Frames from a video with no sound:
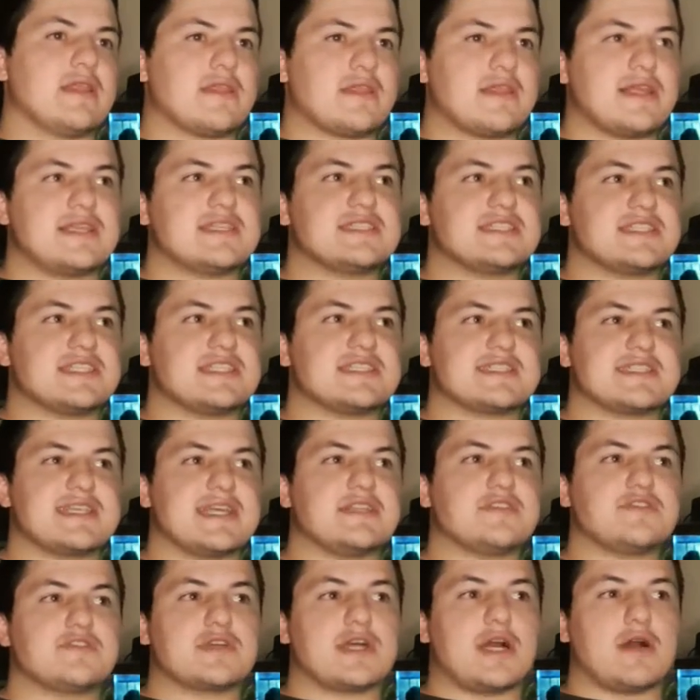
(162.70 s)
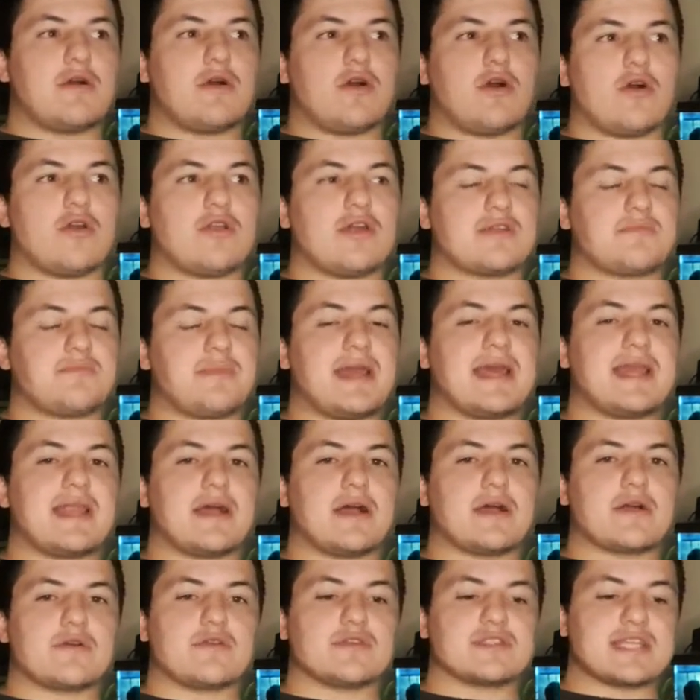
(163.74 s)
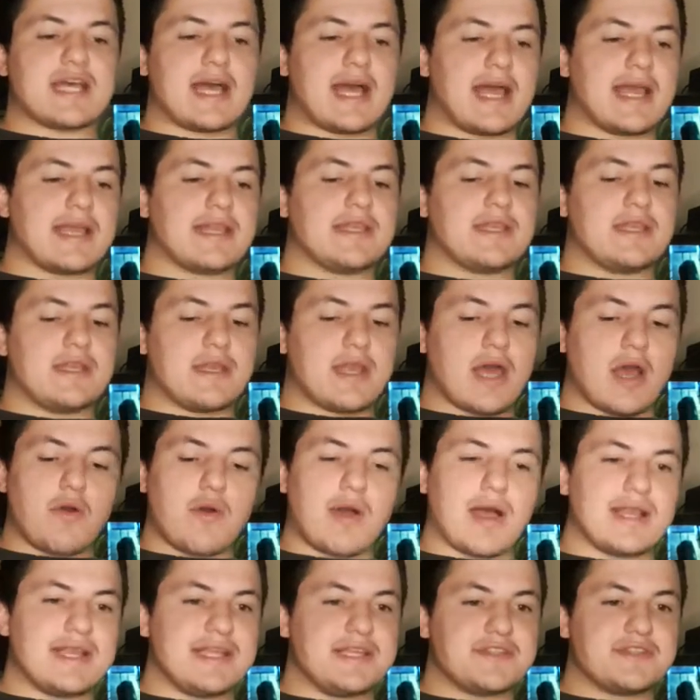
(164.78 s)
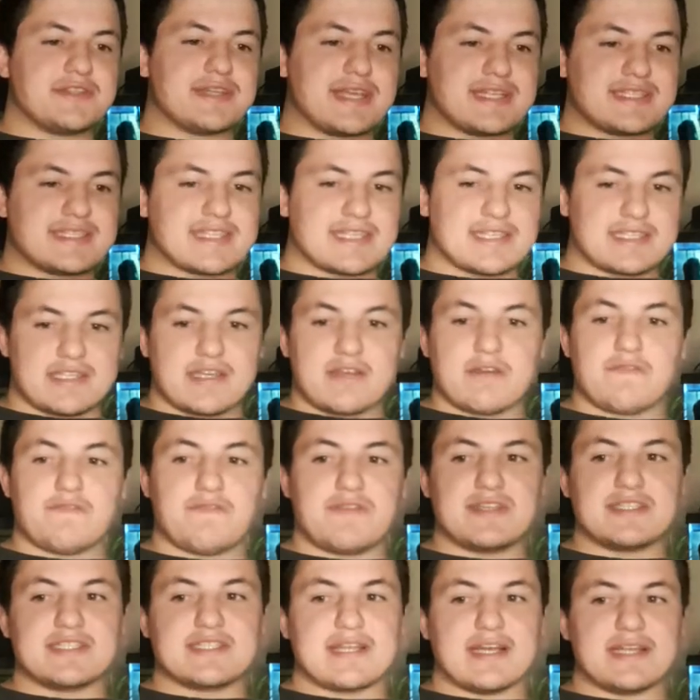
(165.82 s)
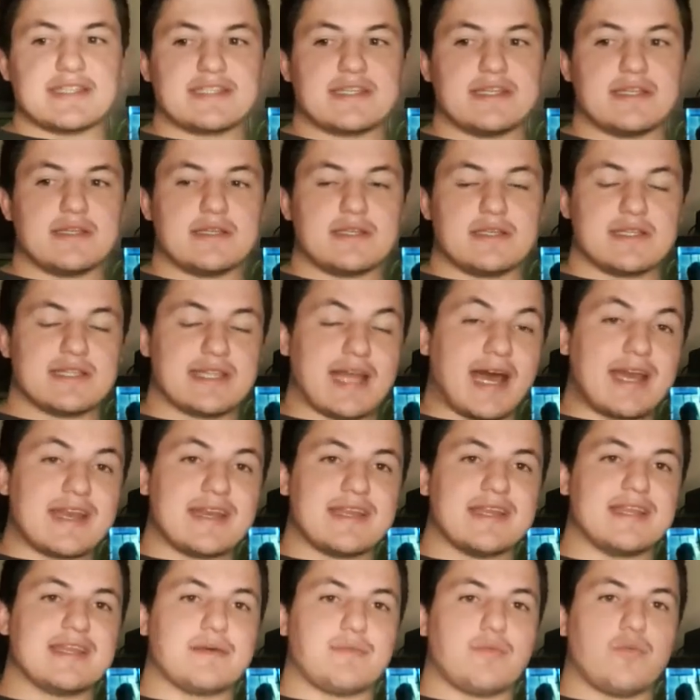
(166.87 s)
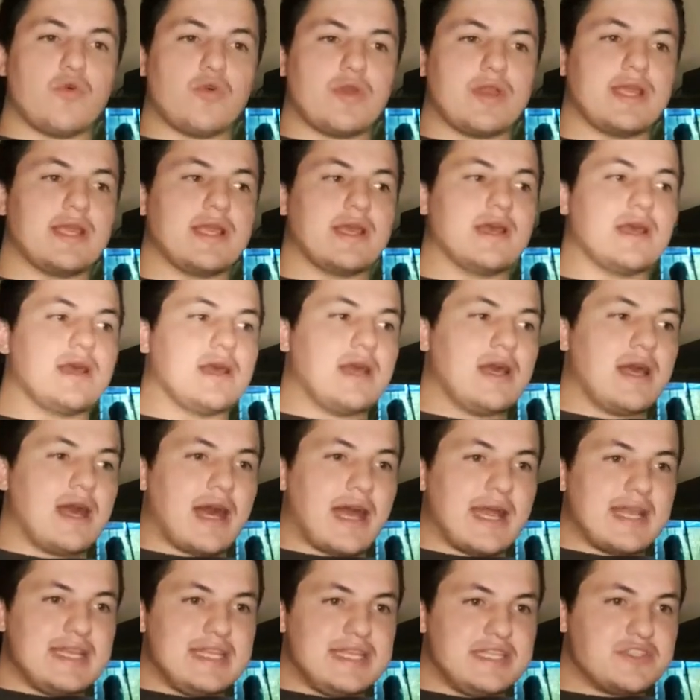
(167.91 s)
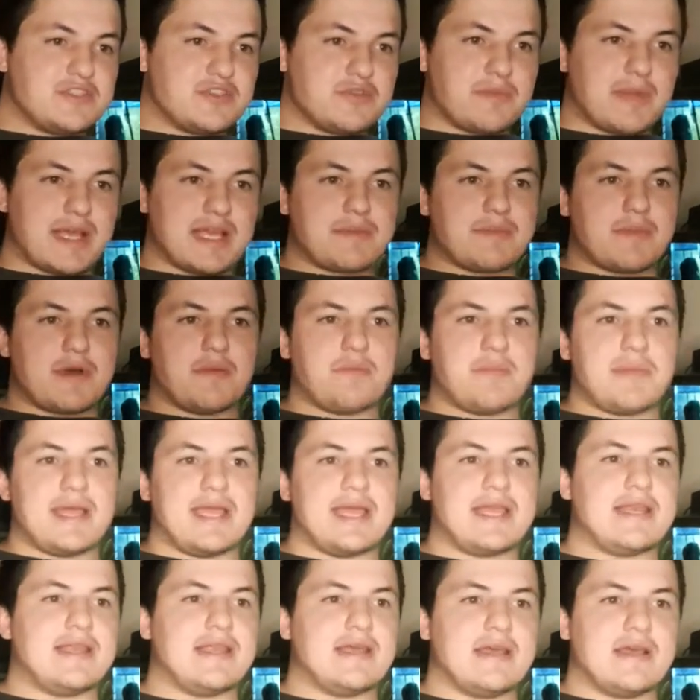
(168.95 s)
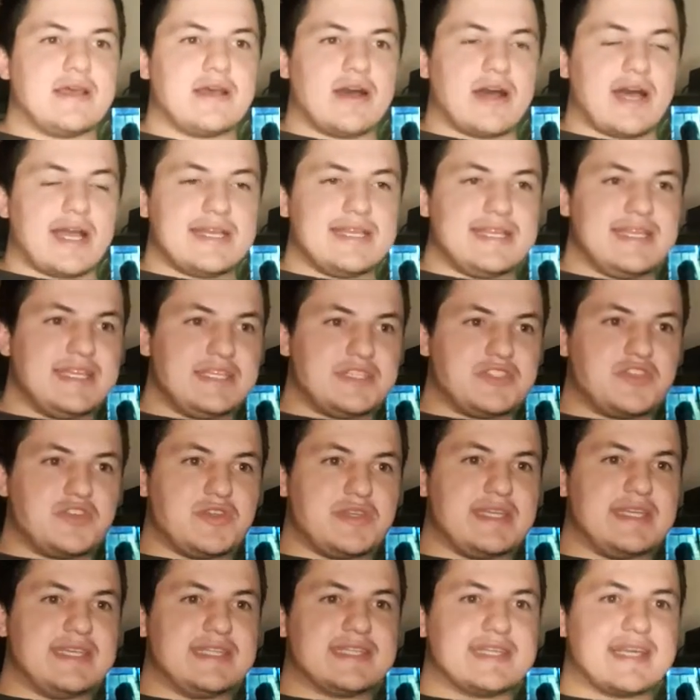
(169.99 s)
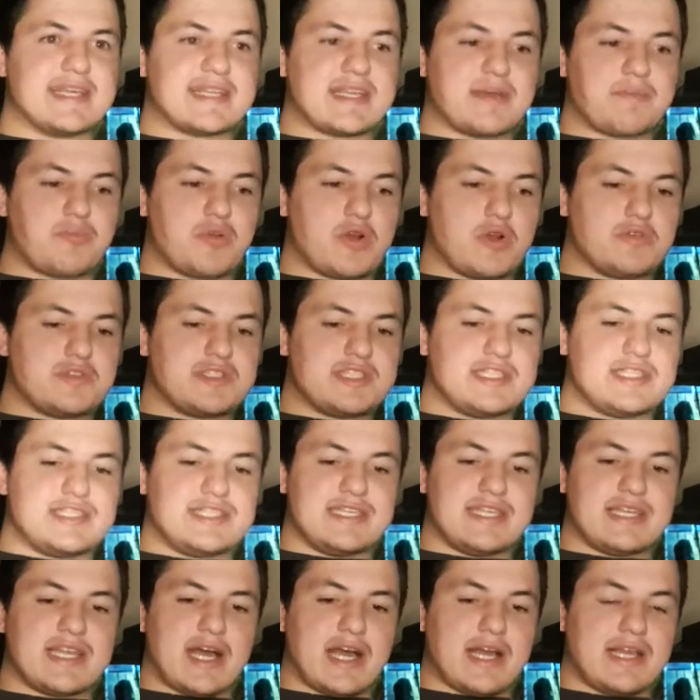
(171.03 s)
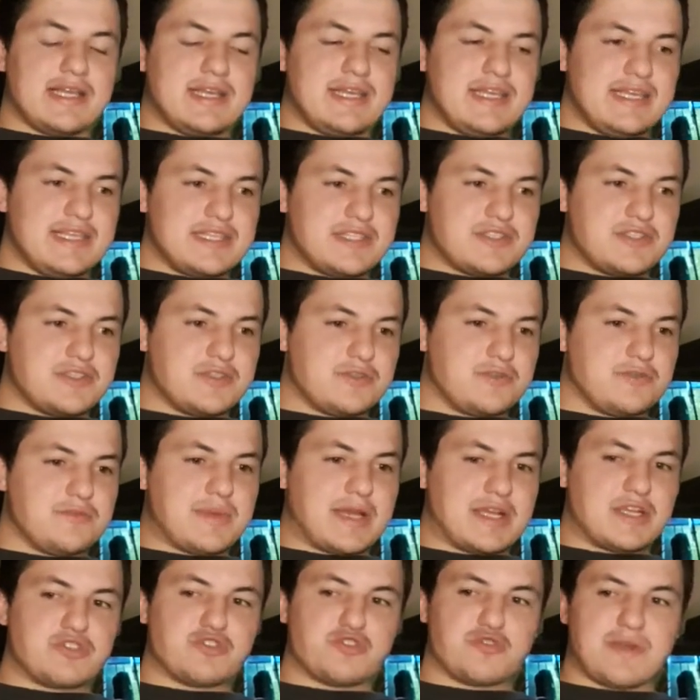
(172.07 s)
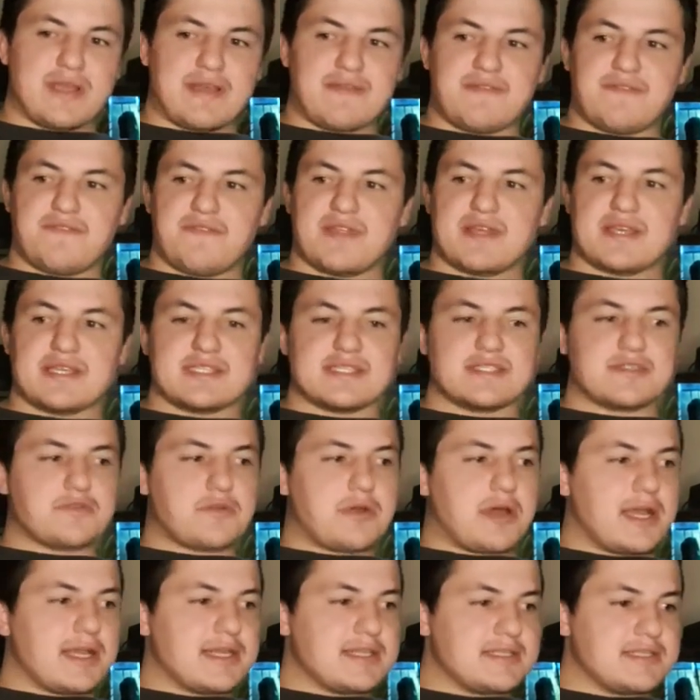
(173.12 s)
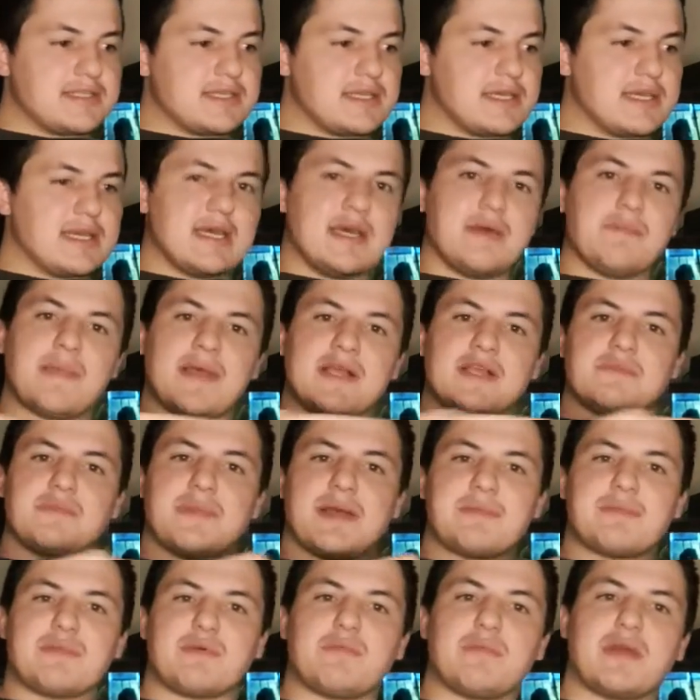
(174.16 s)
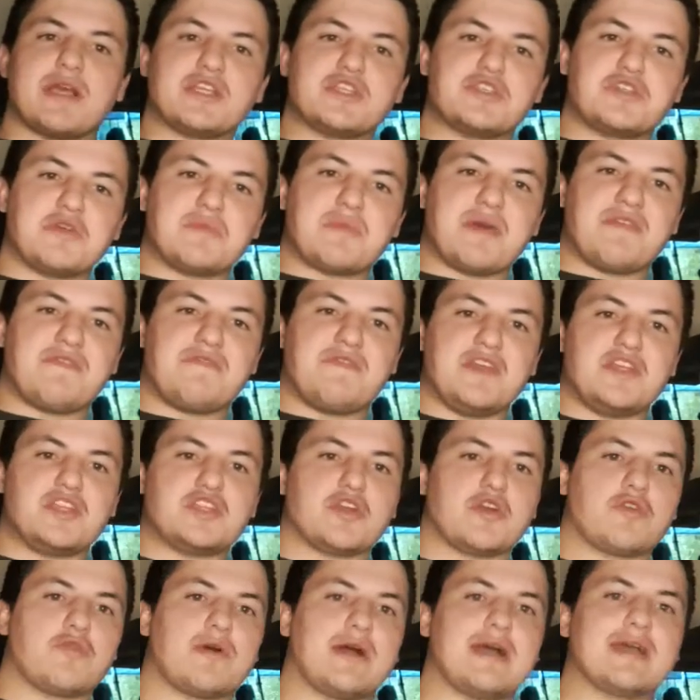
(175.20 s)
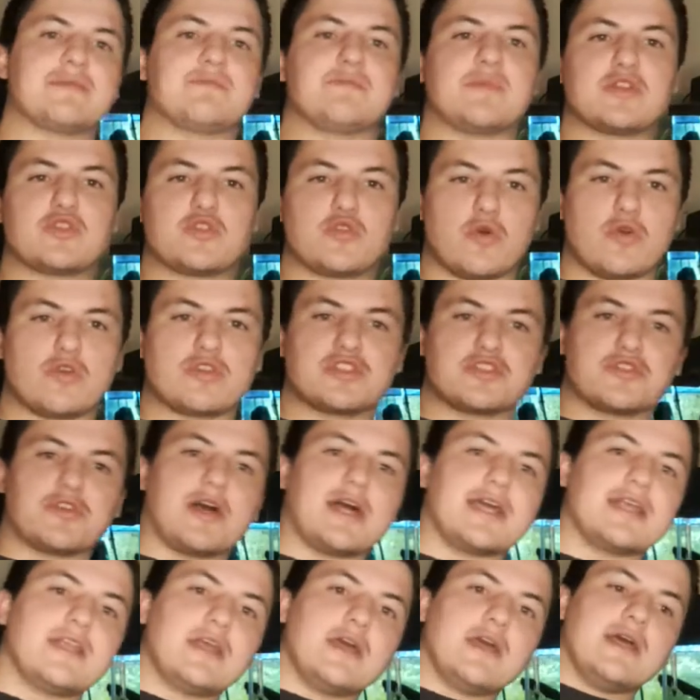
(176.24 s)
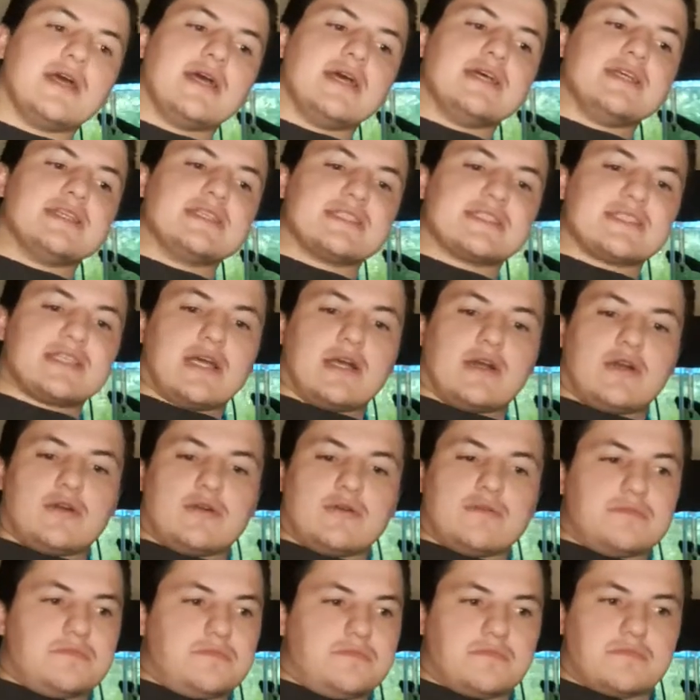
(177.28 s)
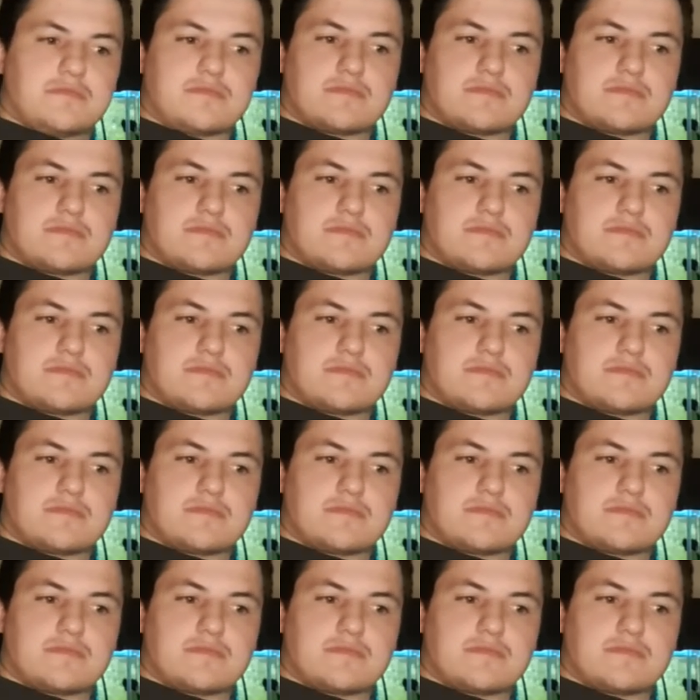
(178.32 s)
things just tend to go a whole lot better, because I know I need to get certain things done in the morning. I need to make my bed, I need to eat, get that protein in. I need to make sure everything is right. Make sure my fish are right, my dog's right. So